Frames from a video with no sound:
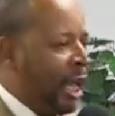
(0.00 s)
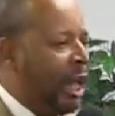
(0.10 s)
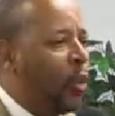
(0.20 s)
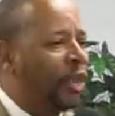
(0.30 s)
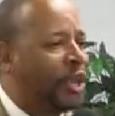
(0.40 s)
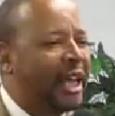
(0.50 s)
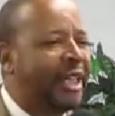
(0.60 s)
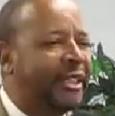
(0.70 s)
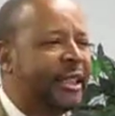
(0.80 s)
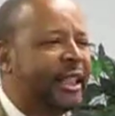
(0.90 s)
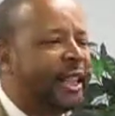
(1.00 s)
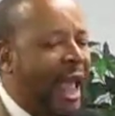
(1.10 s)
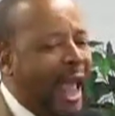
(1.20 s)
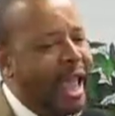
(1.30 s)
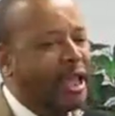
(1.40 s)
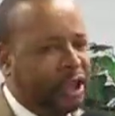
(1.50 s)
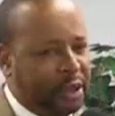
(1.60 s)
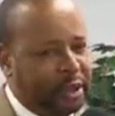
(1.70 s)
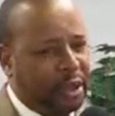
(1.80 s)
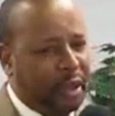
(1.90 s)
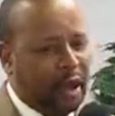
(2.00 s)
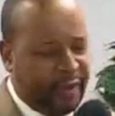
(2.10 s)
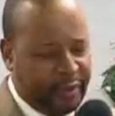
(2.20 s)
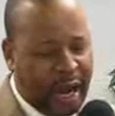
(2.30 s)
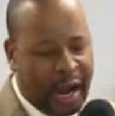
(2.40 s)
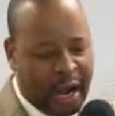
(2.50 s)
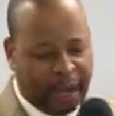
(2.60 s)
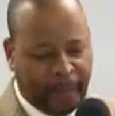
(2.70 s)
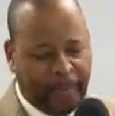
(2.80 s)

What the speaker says: he was just an agent of God,